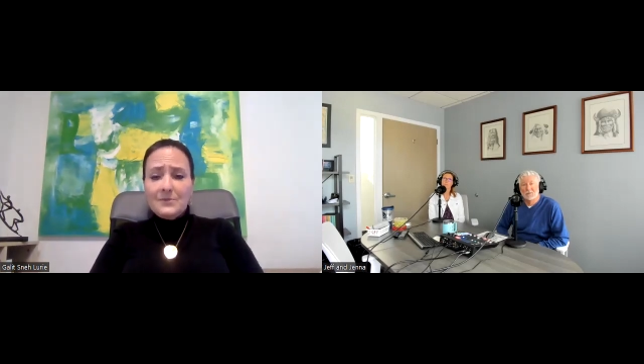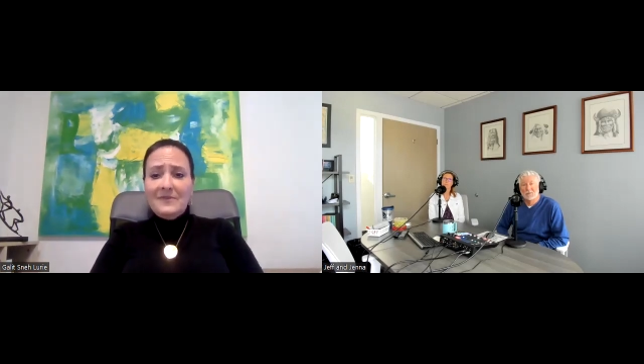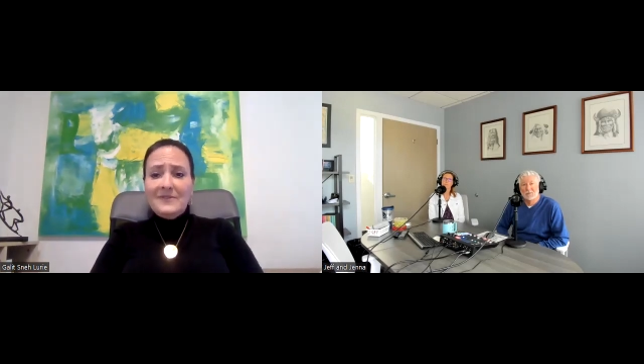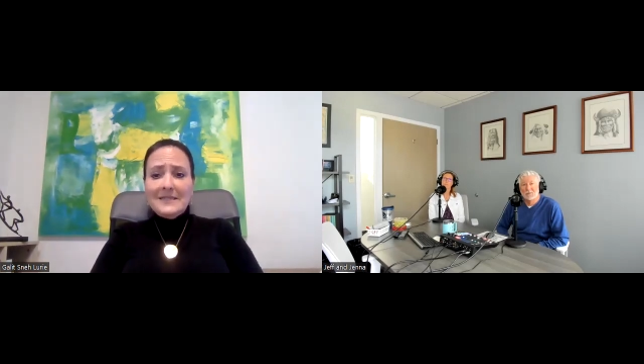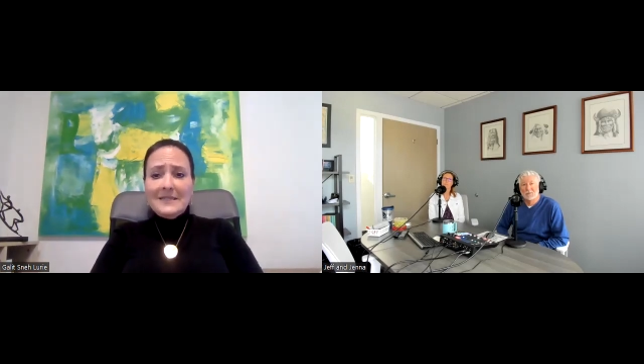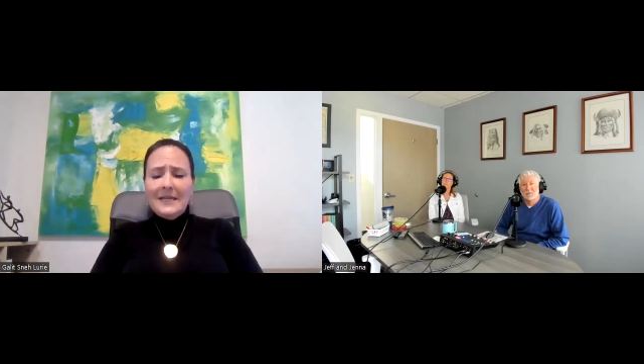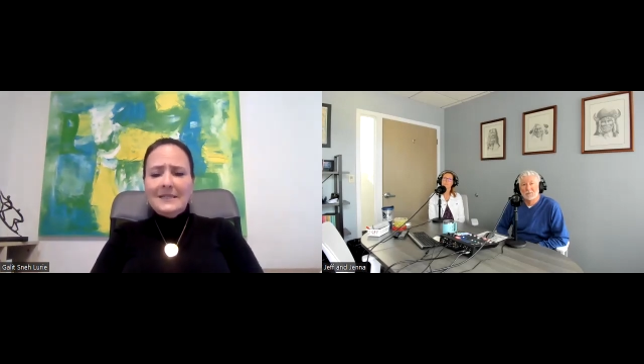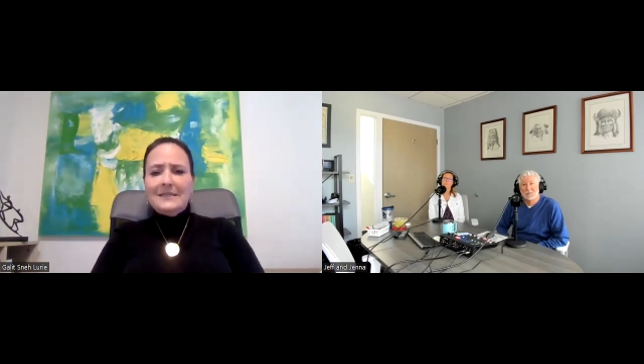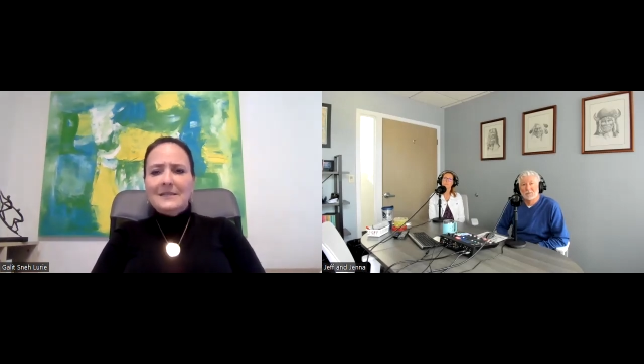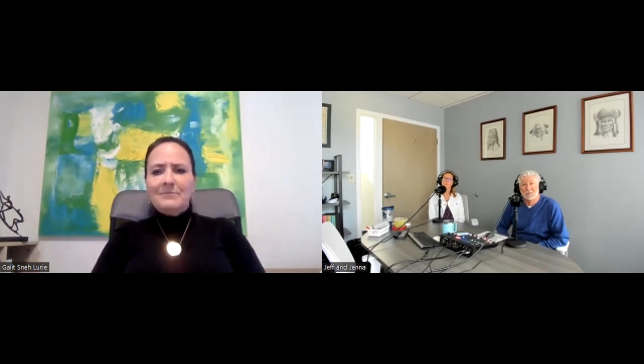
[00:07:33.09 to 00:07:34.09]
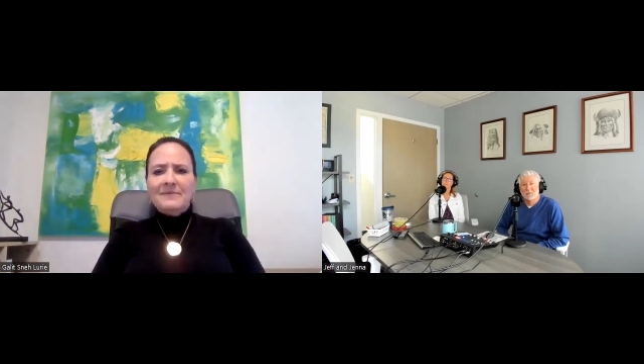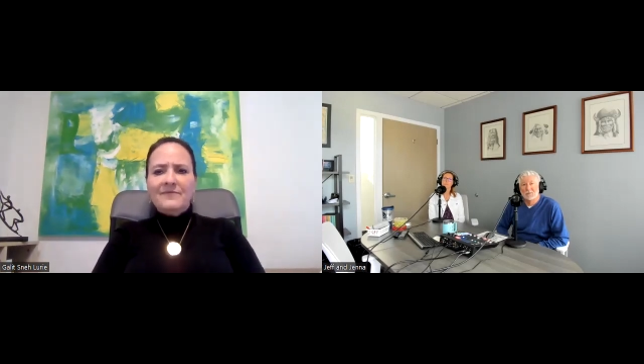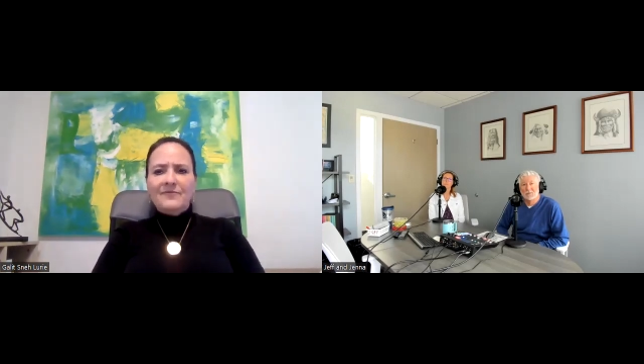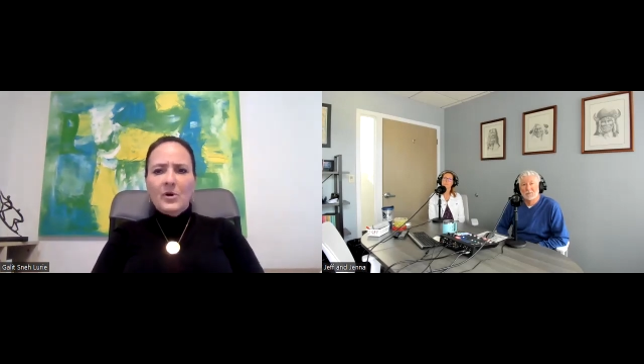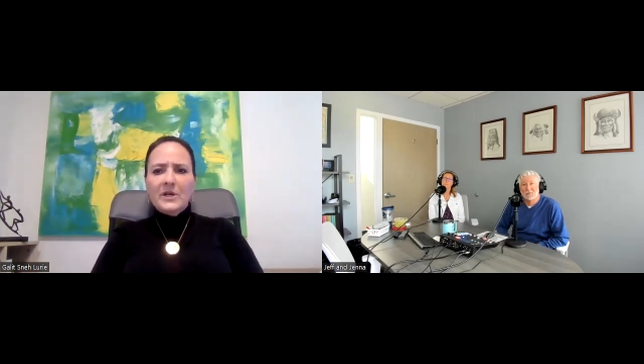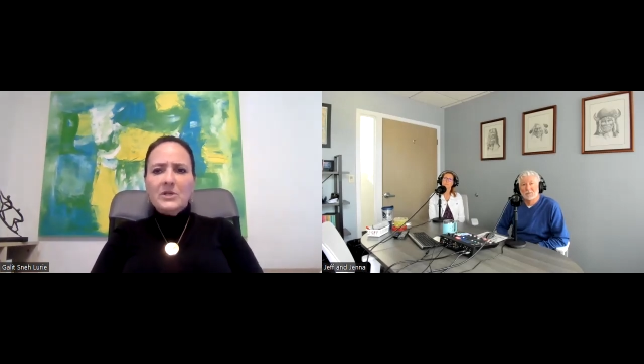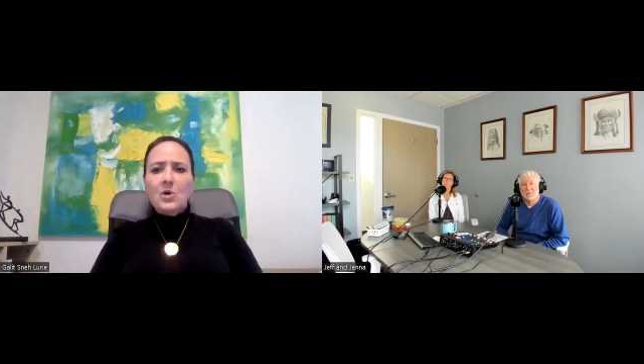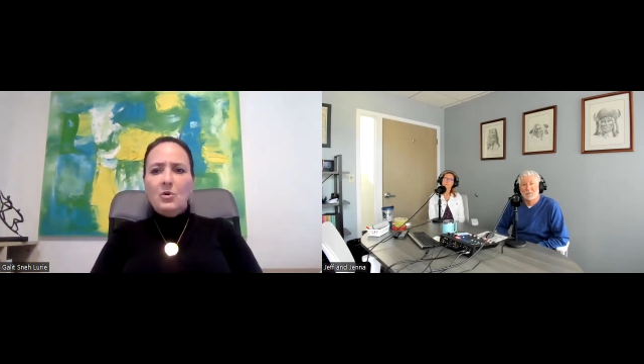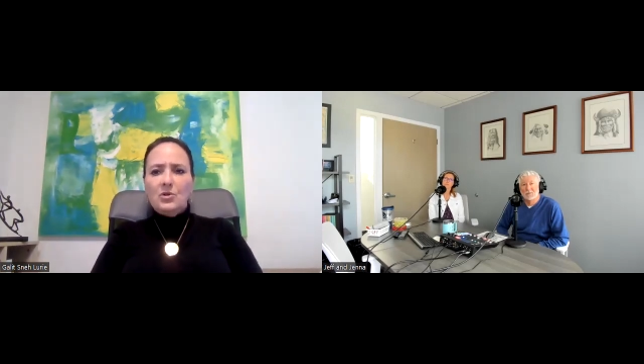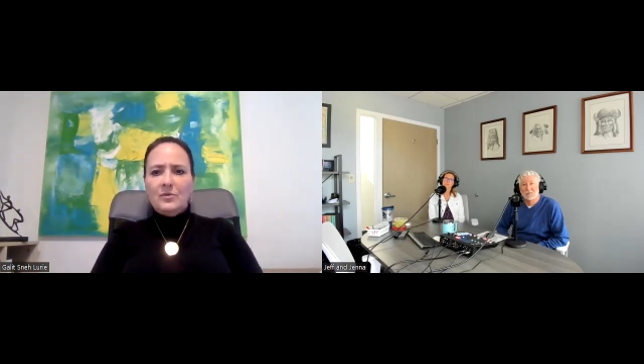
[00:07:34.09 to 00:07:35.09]
we've decided that before you
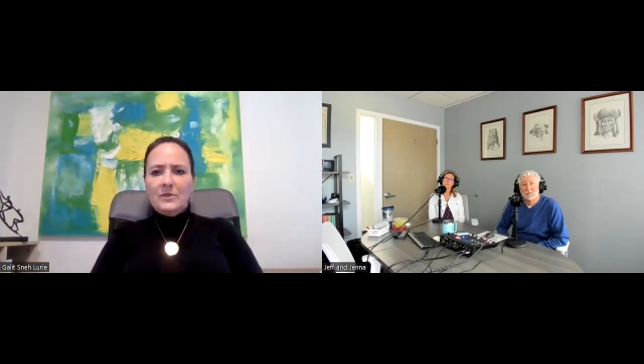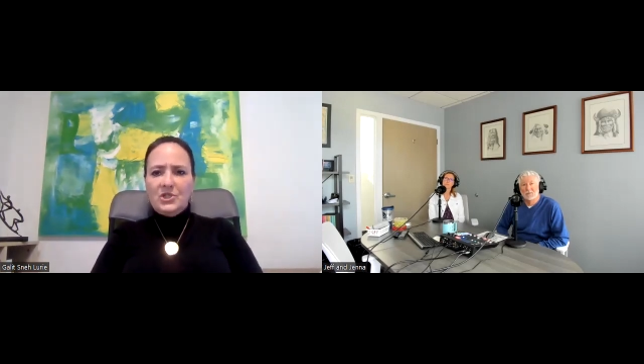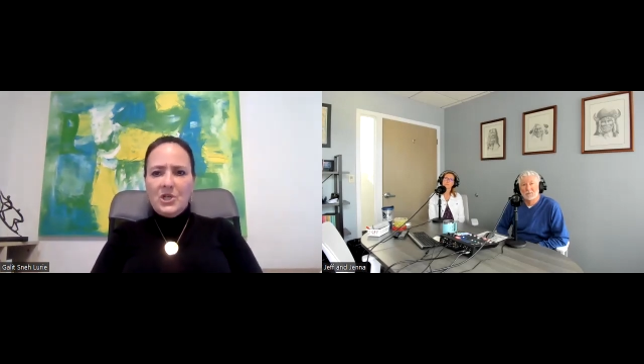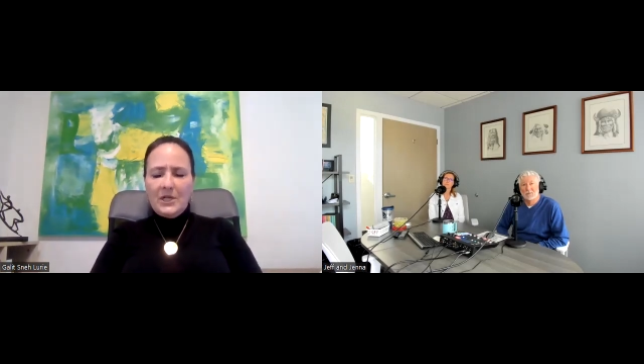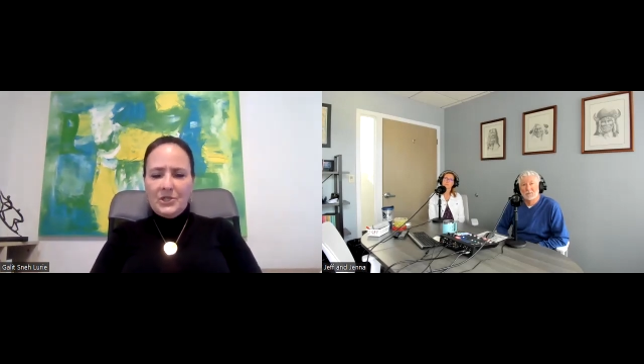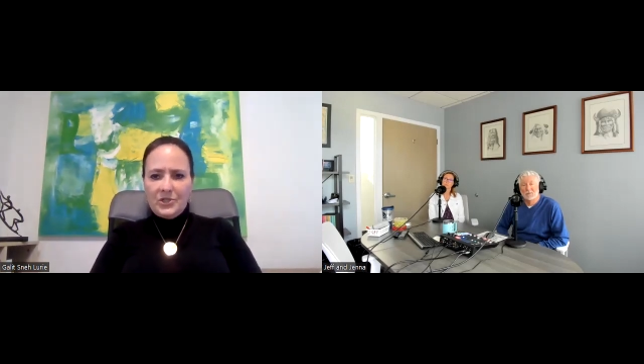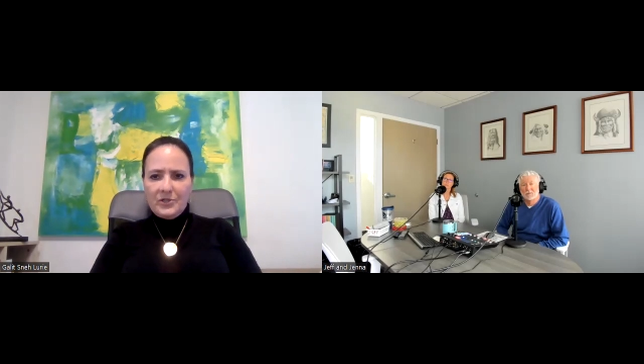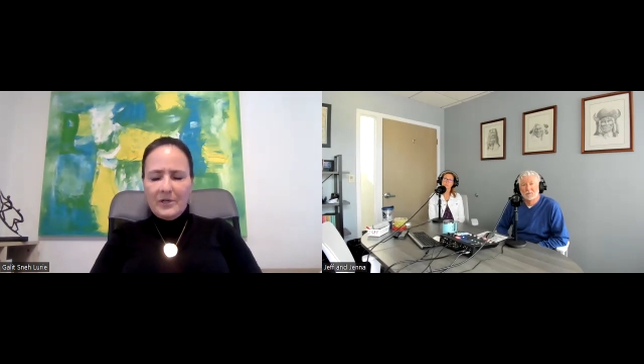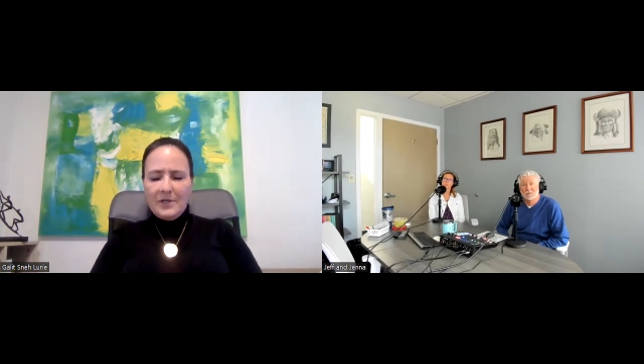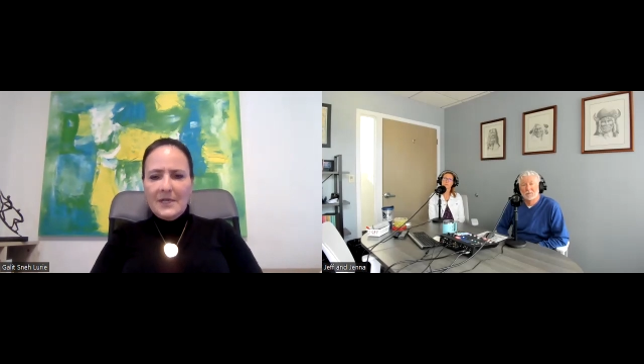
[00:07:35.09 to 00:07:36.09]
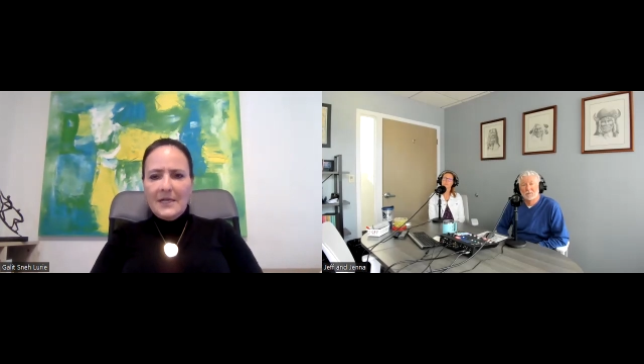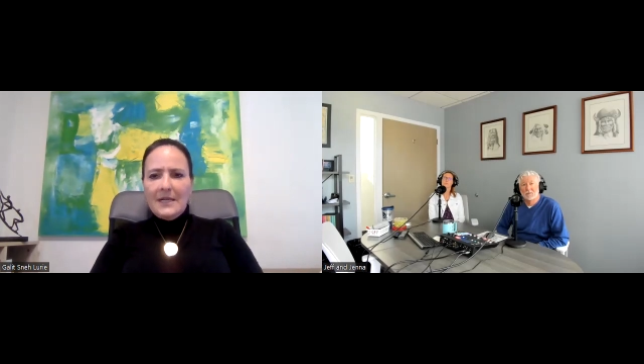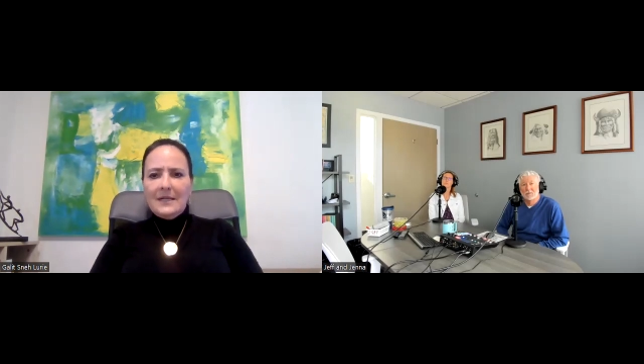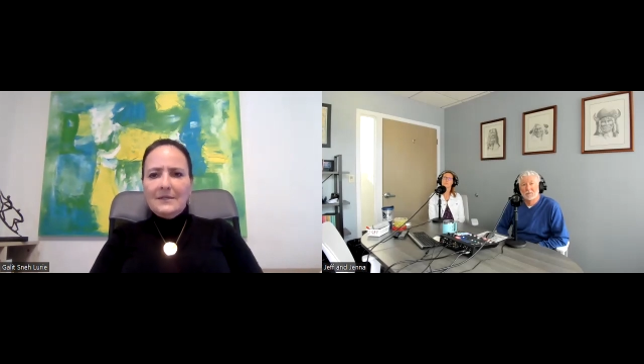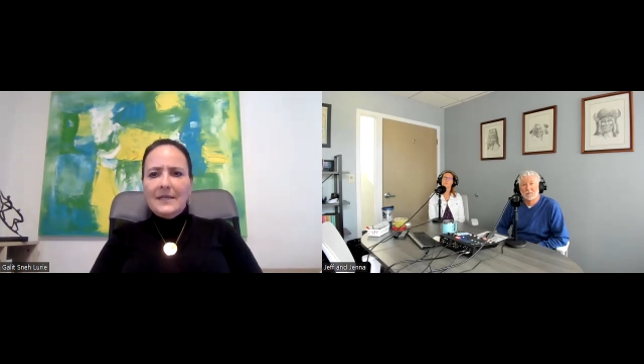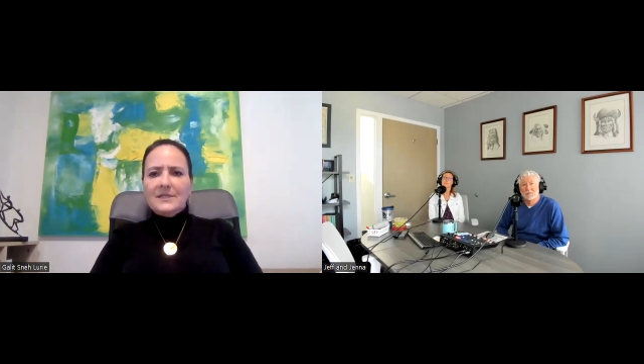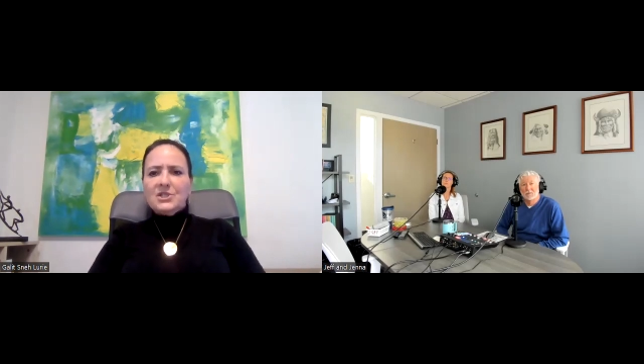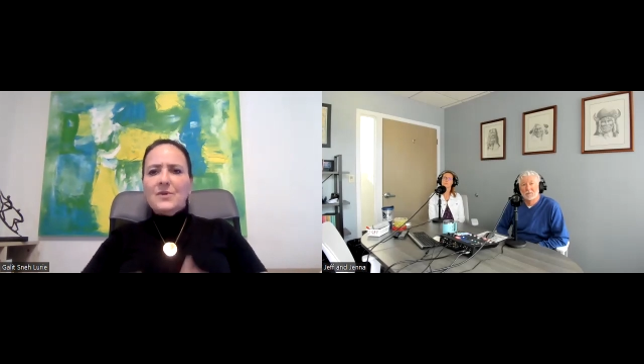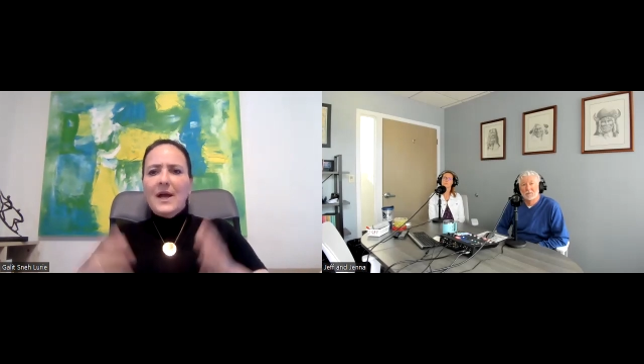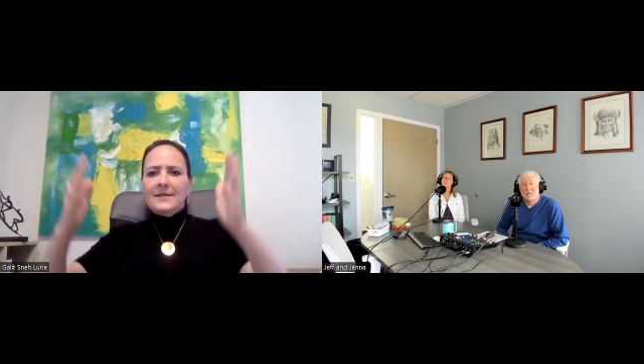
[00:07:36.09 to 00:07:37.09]
go to a judge, let's
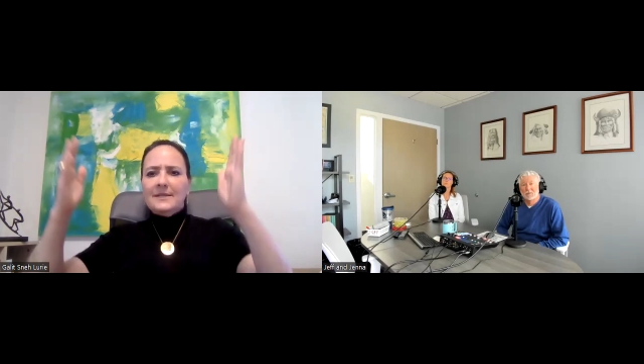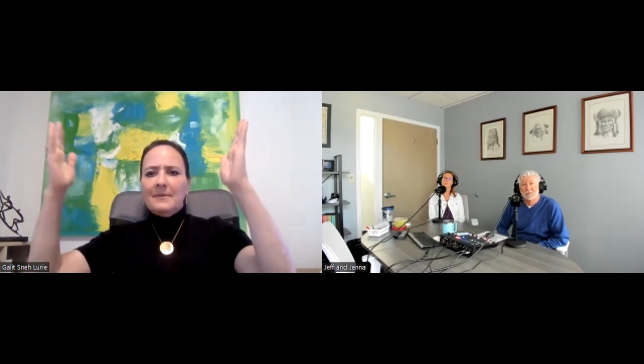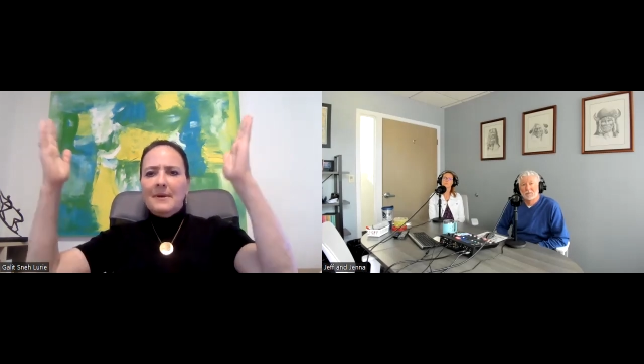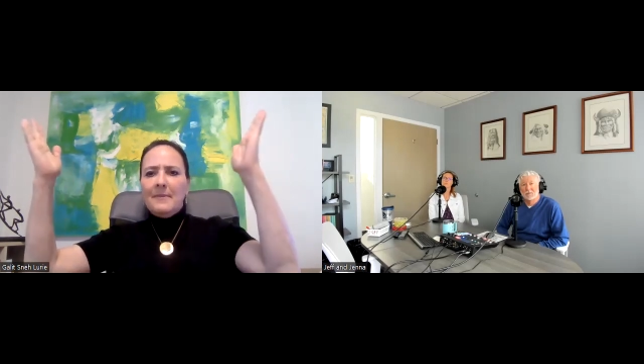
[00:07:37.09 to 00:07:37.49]
try to